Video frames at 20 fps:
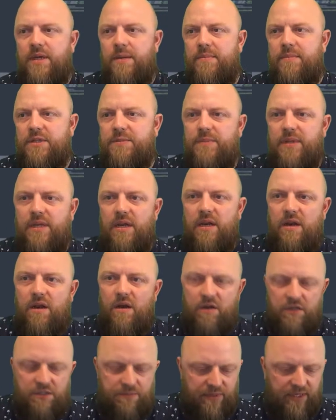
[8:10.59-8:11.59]
It must be the
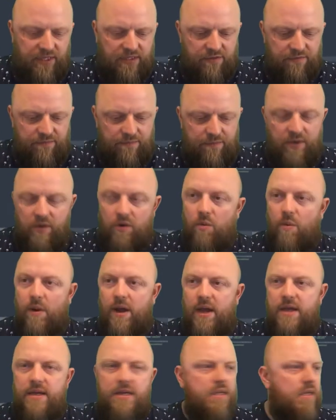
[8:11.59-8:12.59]
last piece of middleware.